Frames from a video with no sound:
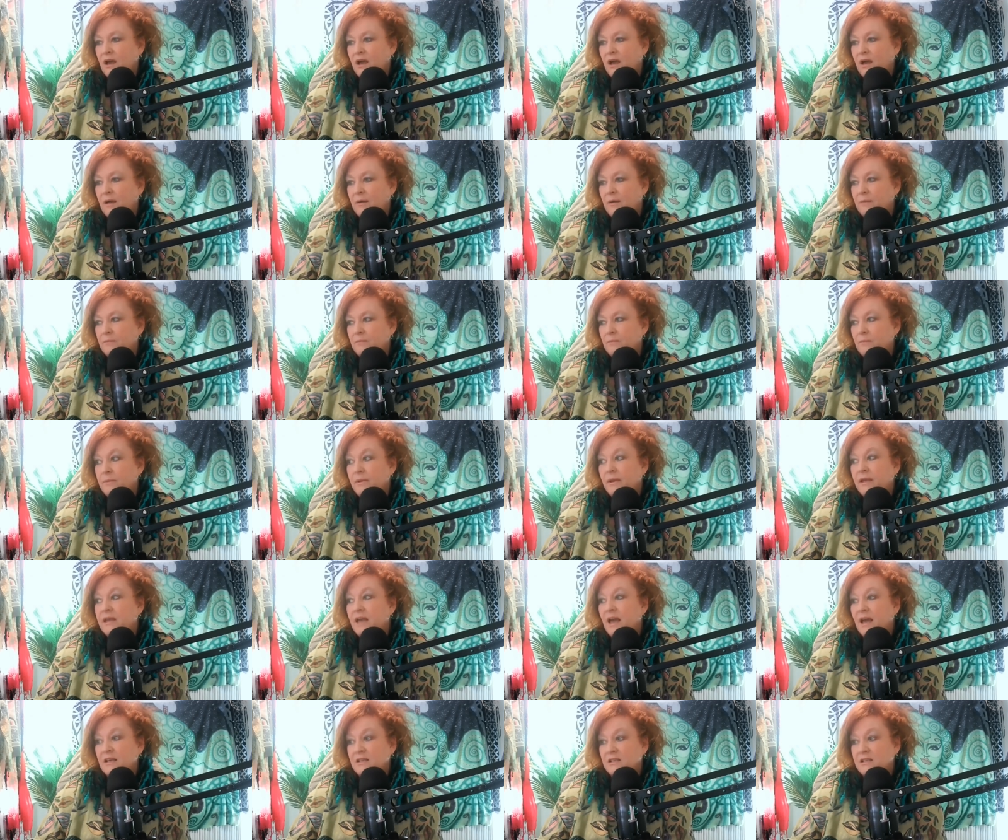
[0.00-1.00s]

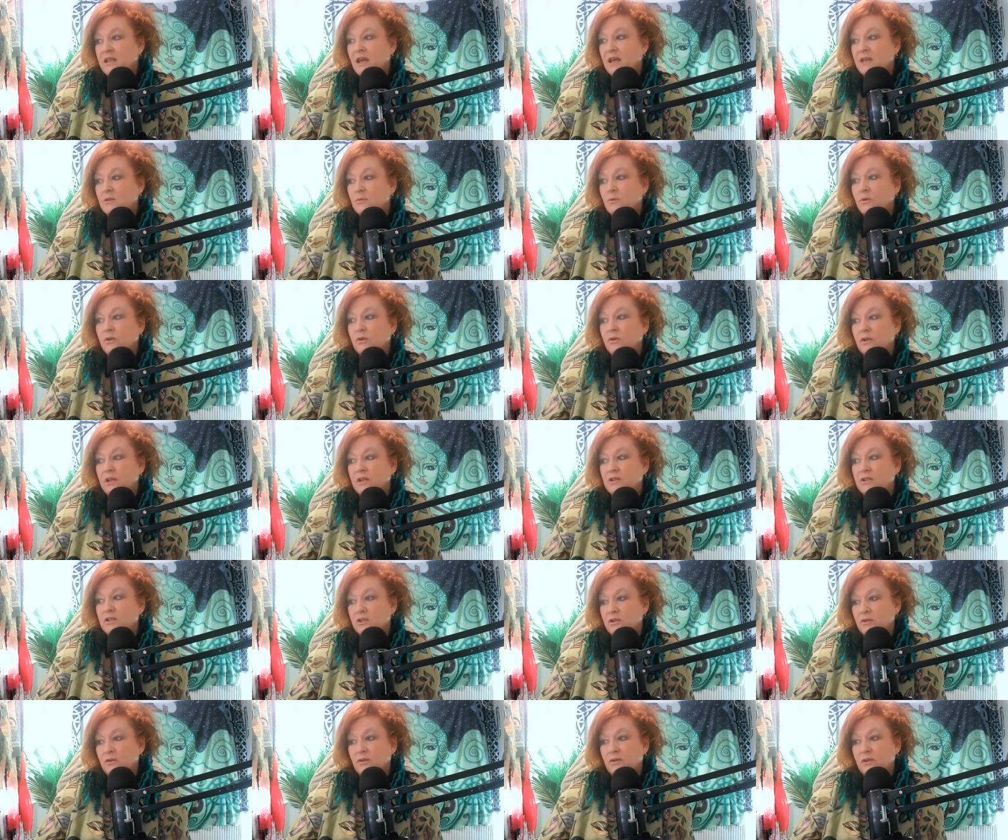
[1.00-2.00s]
But yes, that's what you need
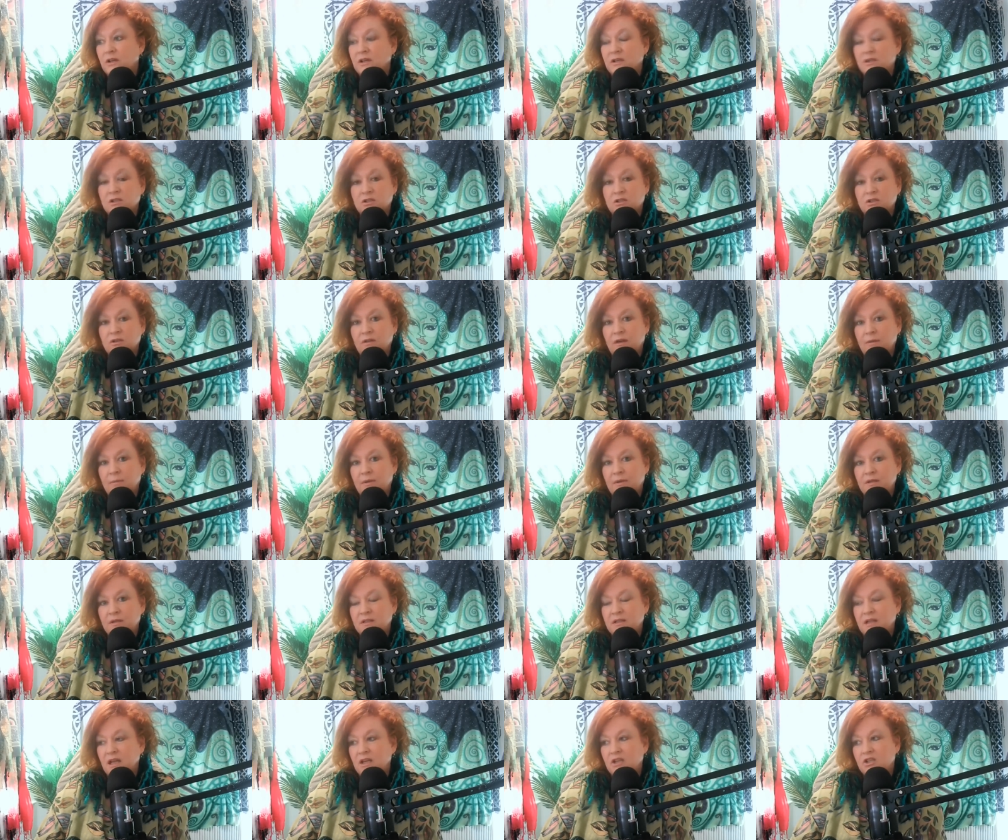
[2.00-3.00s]
to do. You need to do that
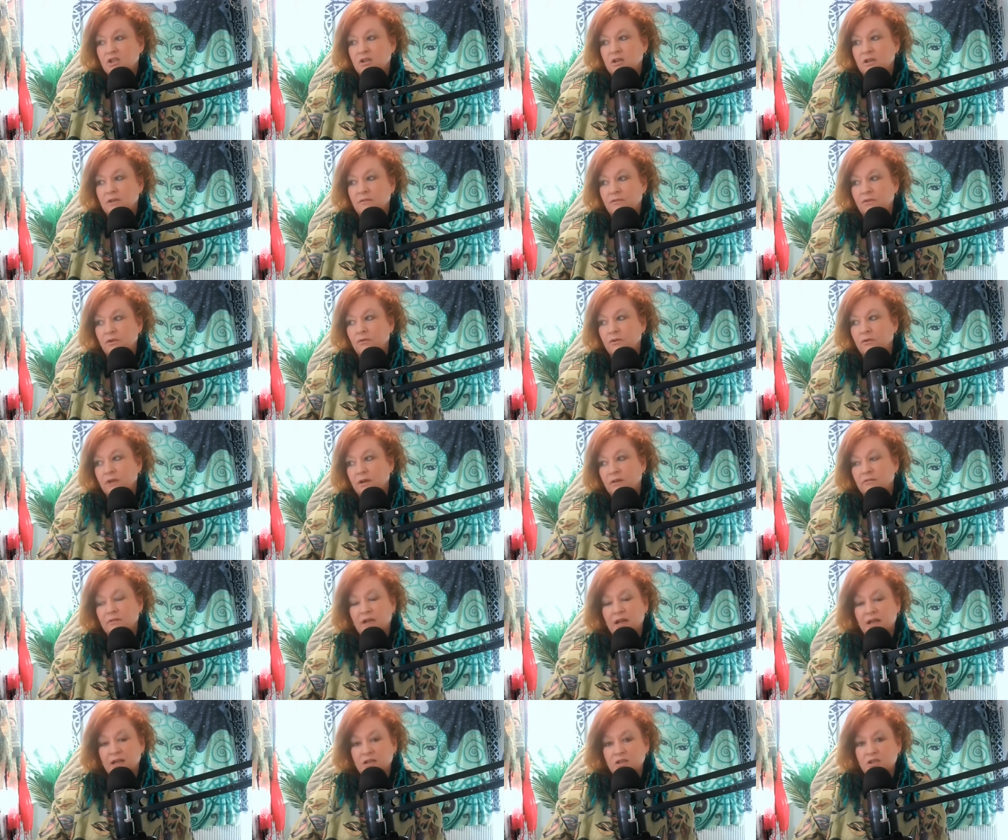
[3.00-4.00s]
meditation. And if you're in a
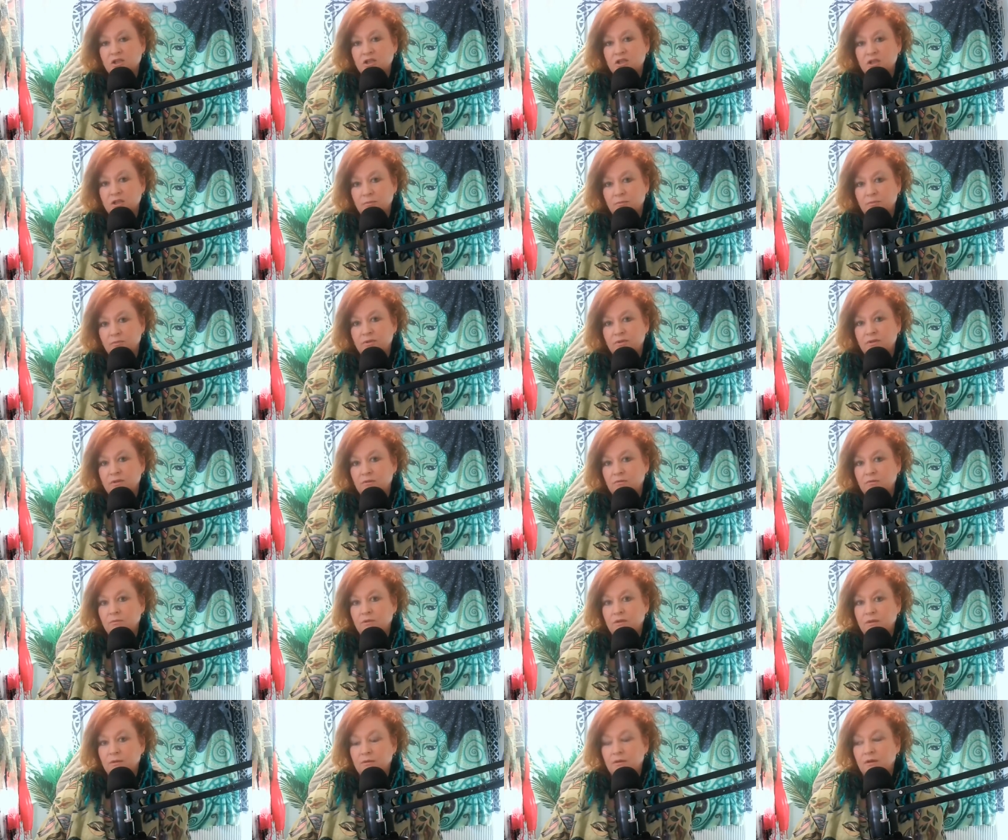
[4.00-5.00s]
relationship with
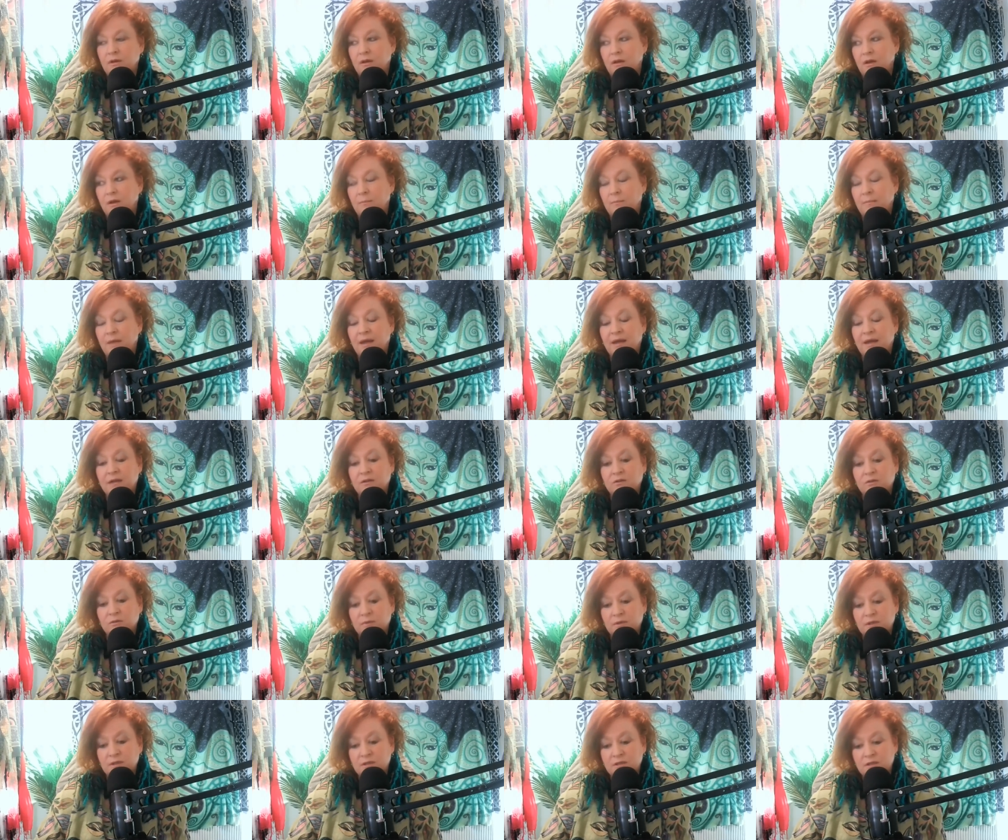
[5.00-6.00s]
a man
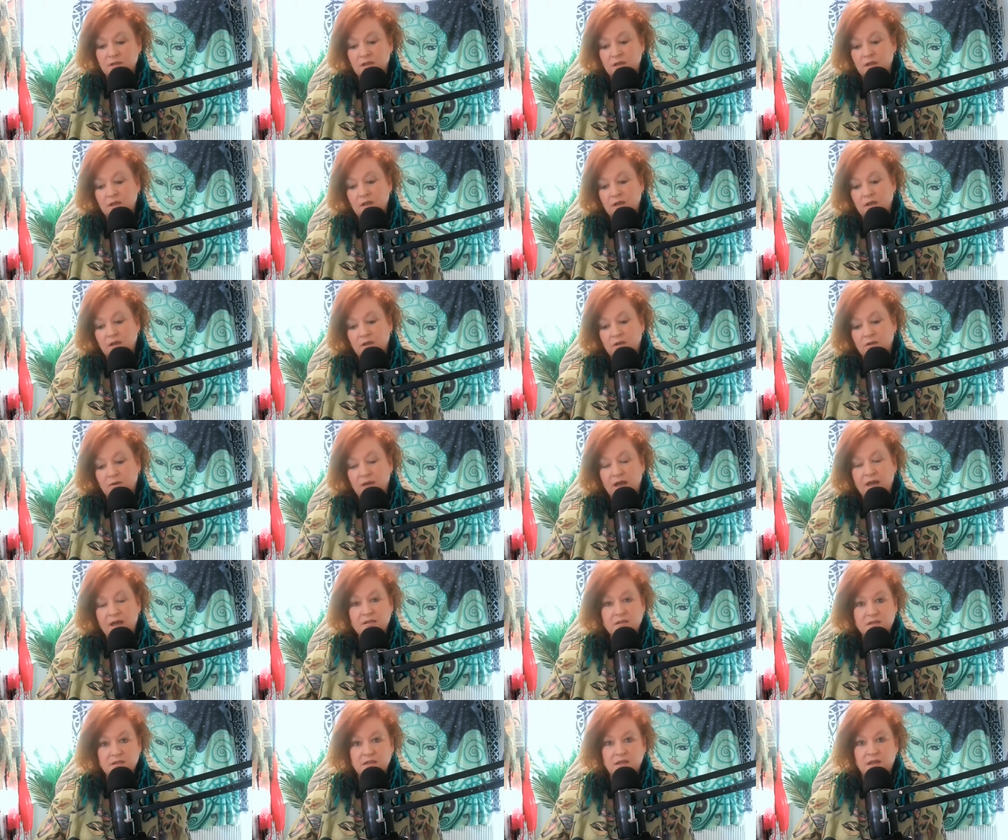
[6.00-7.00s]
who
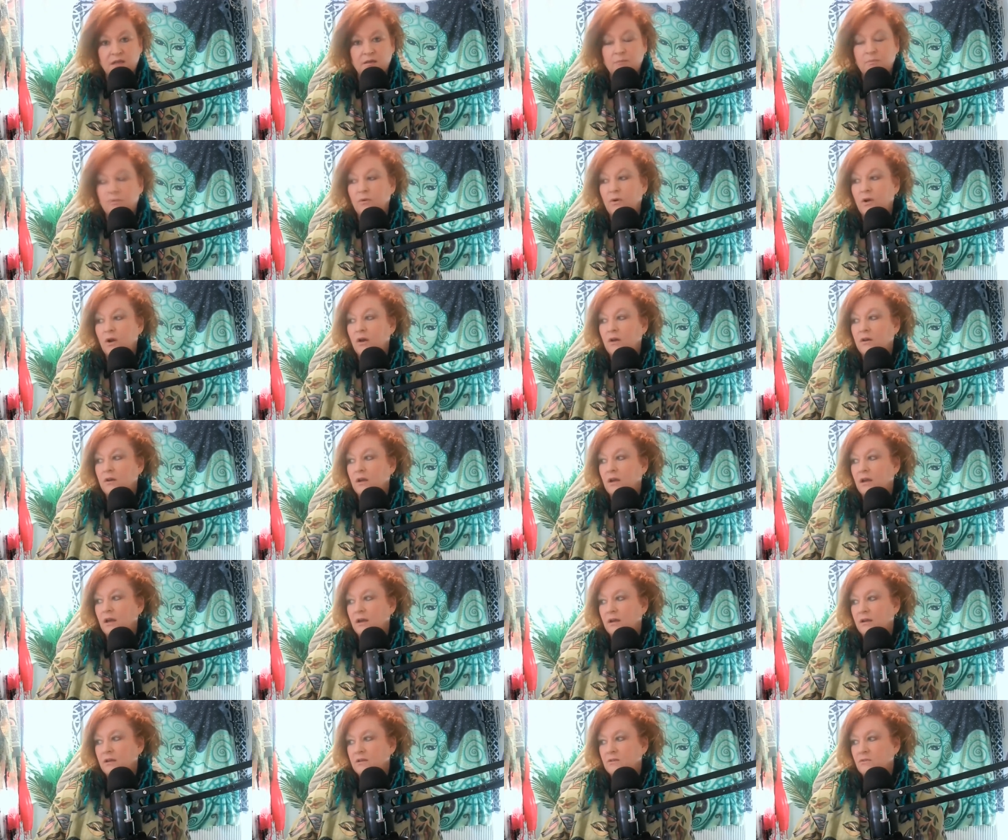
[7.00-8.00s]
has seen
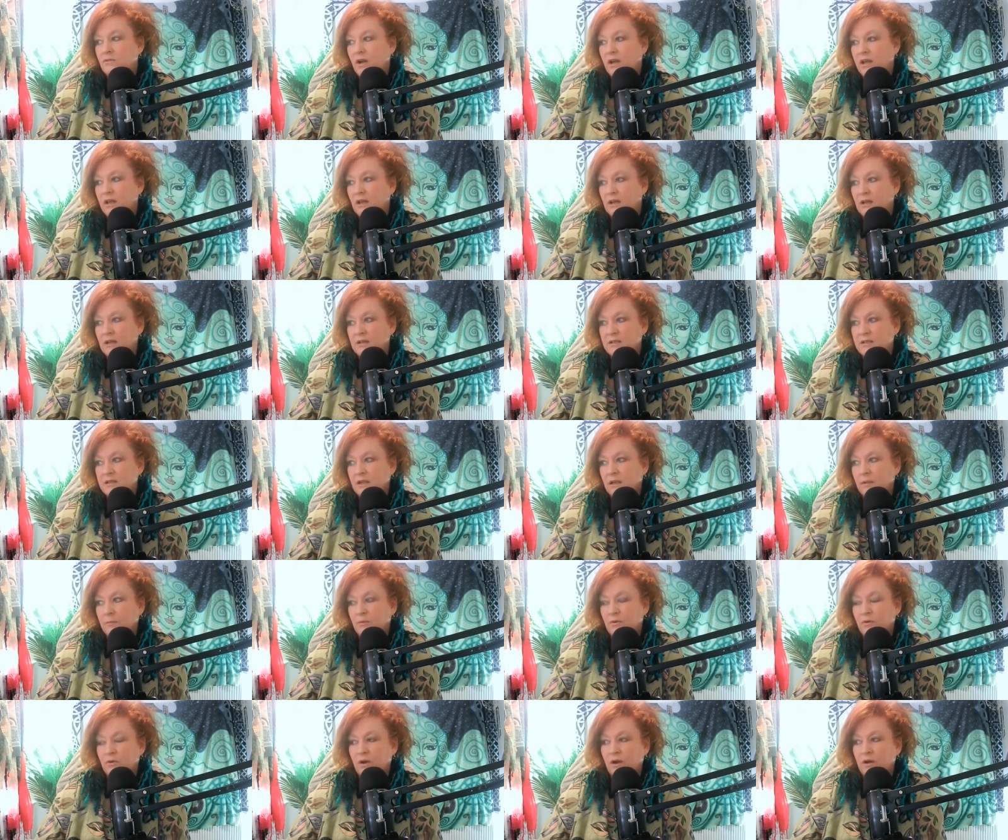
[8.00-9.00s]
Marana and is regularly
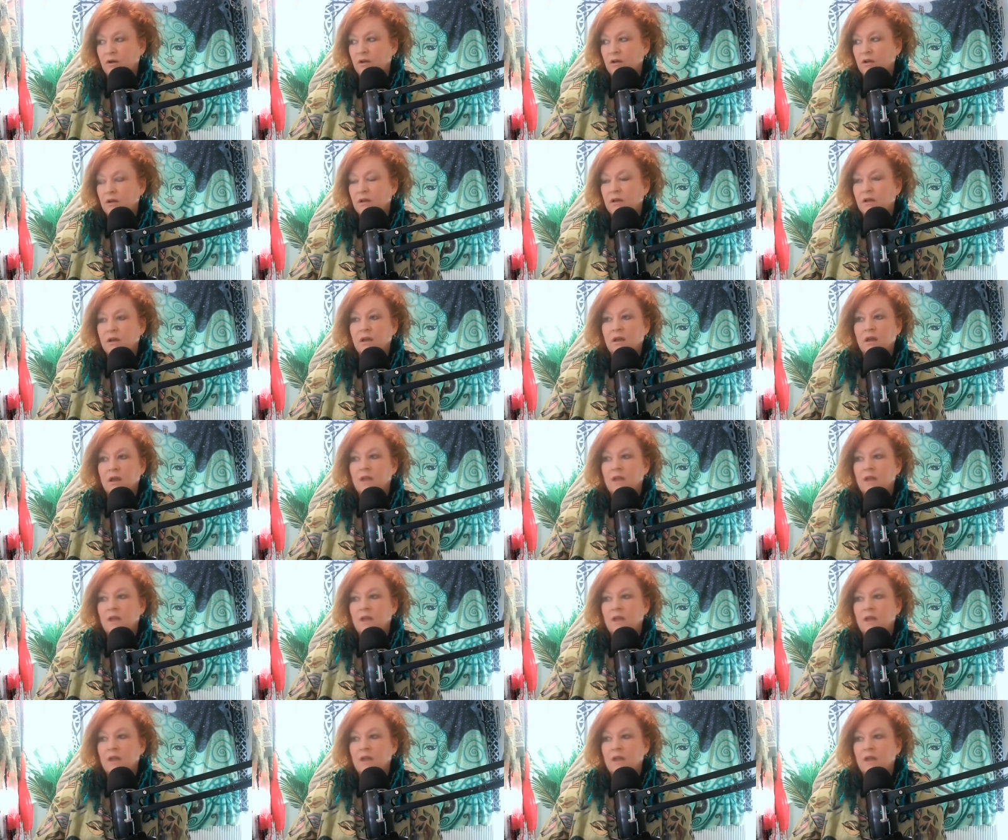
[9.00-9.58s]
seeing Marana,